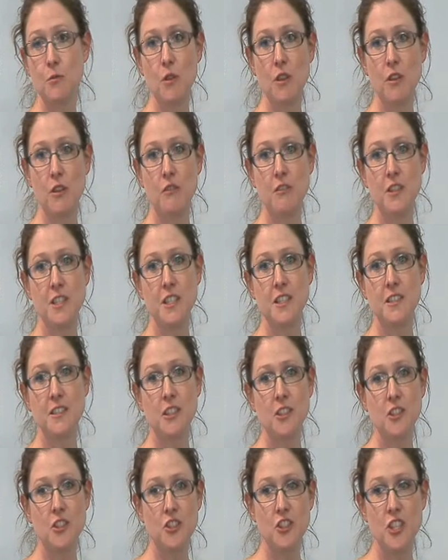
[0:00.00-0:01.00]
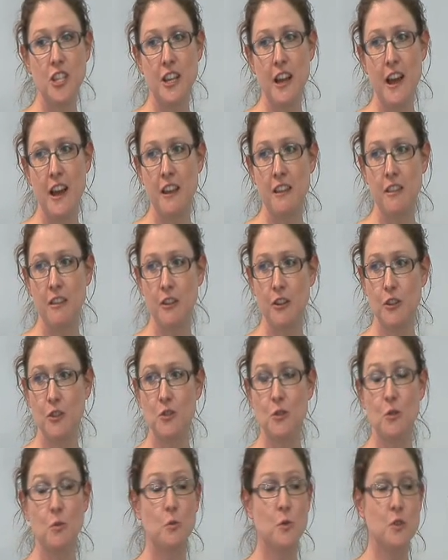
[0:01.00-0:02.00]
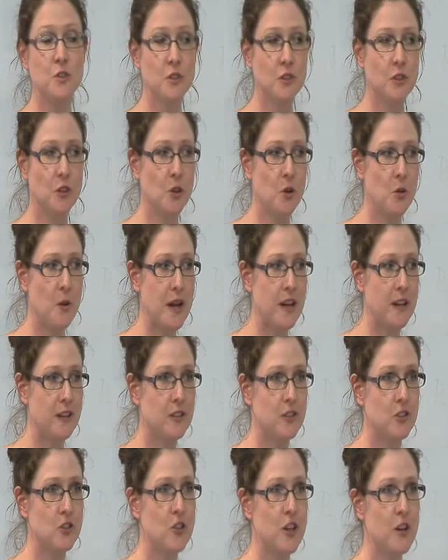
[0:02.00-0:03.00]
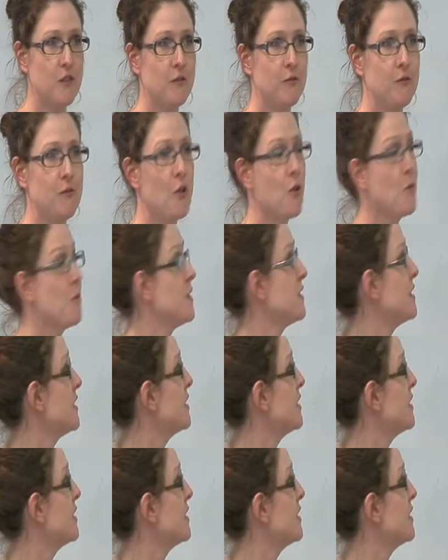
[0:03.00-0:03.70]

with the resistance gene either, so it wasn't quite as straightforward